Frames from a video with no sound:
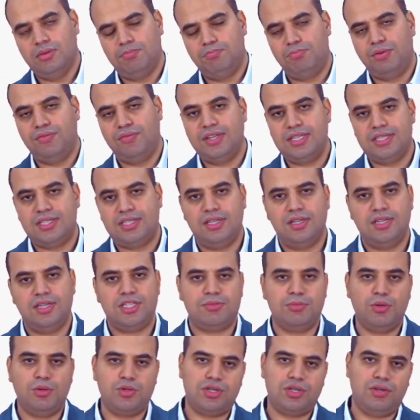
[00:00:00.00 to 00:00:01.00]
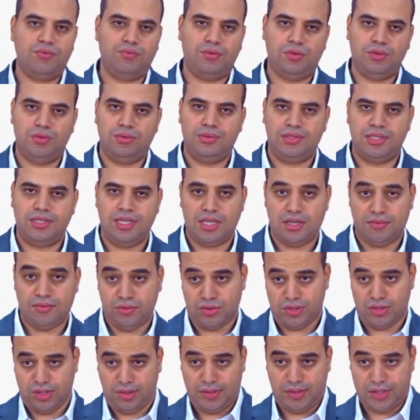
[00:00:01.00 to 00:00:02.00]
preventing its motion forward and therefore
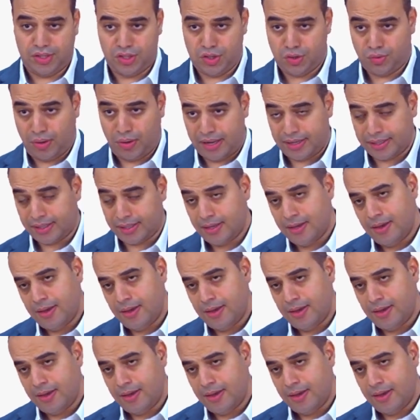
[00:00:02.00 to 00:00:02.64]
generating drag.